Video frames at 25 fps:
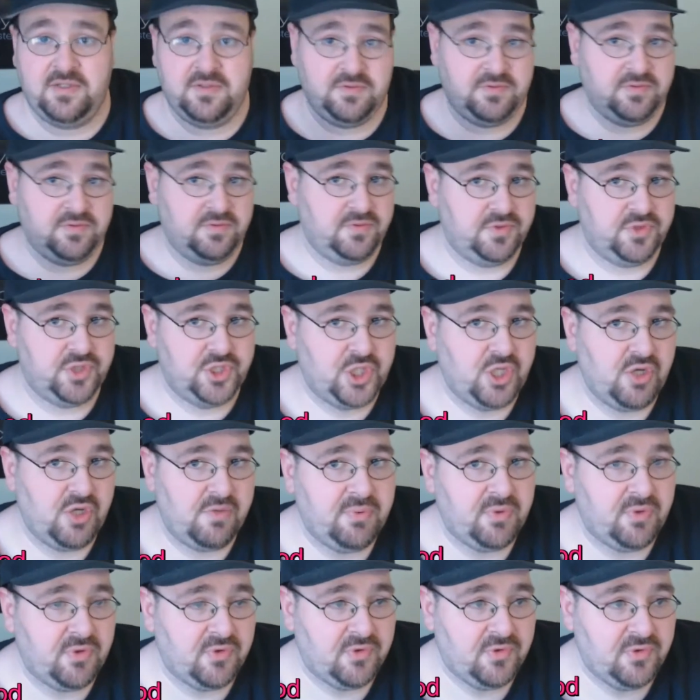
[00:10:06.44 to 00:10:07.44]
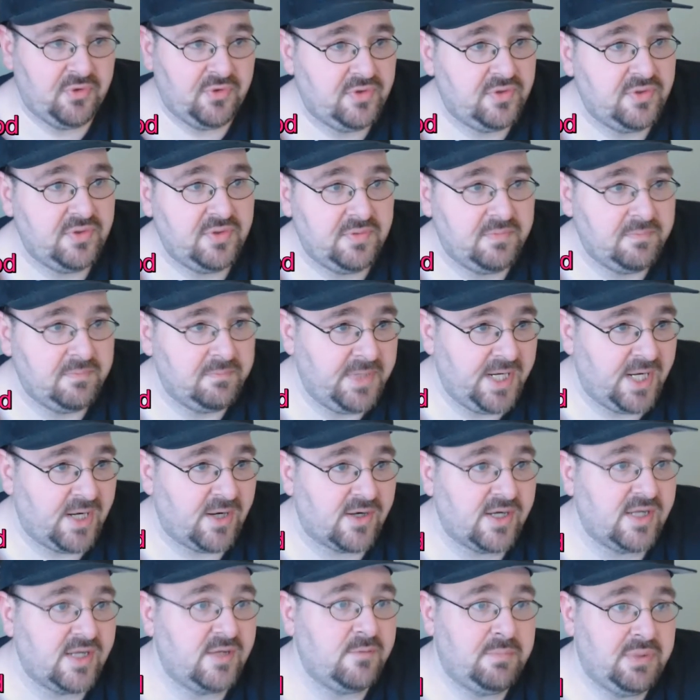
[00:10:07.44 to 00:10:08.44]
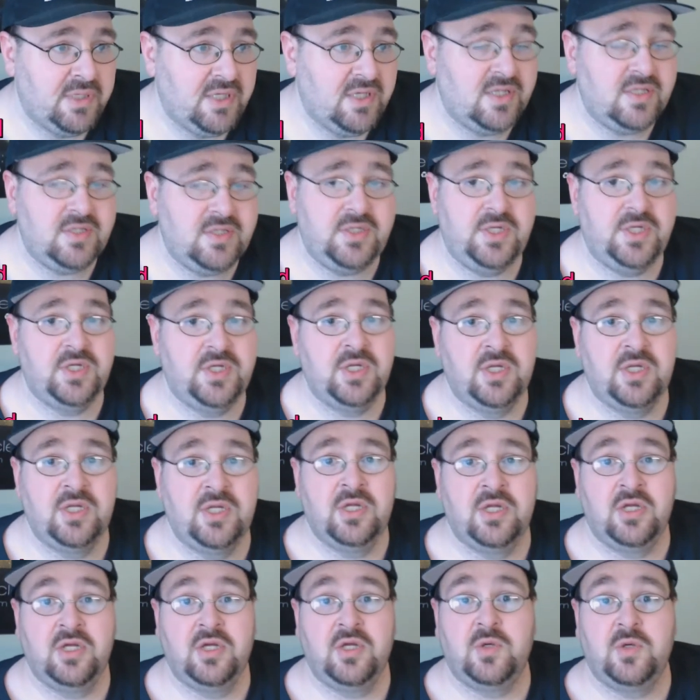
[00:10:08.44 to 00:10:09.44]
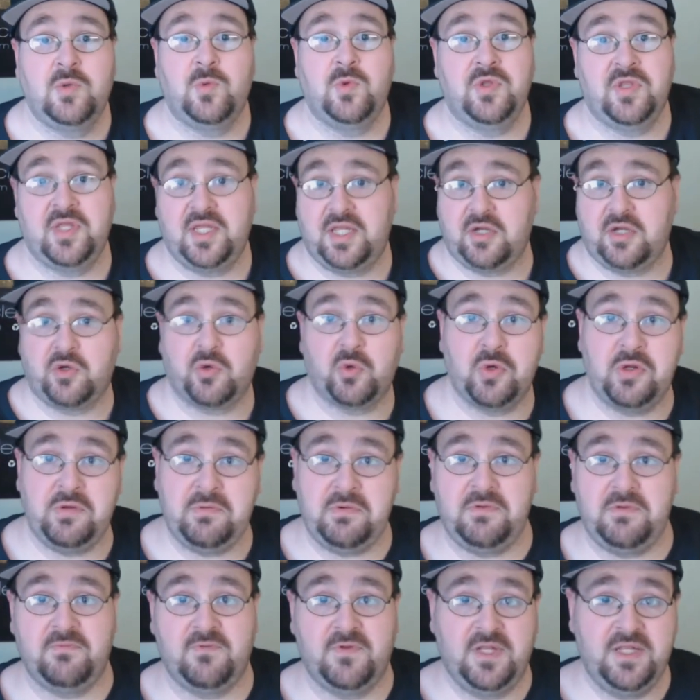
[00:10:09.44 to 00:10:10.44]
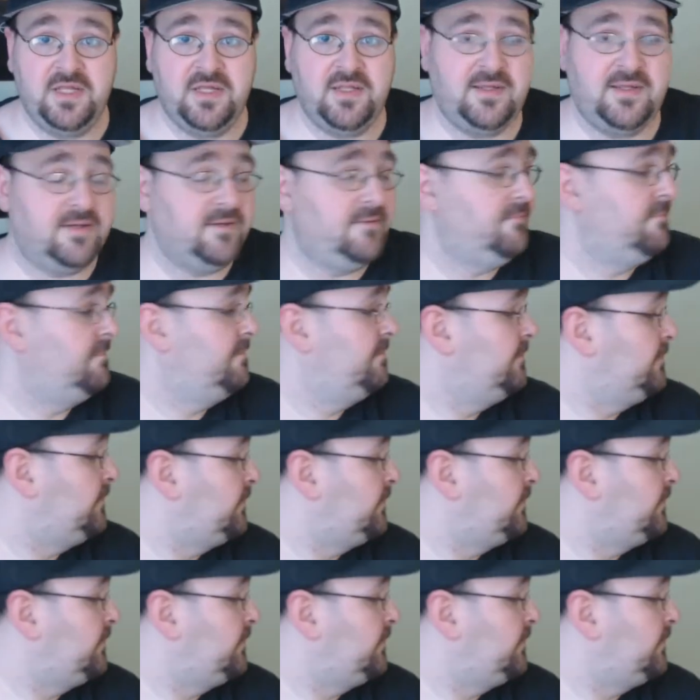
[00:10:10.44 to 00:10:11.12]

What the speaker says: a triple berry punch with a creamy vanilla.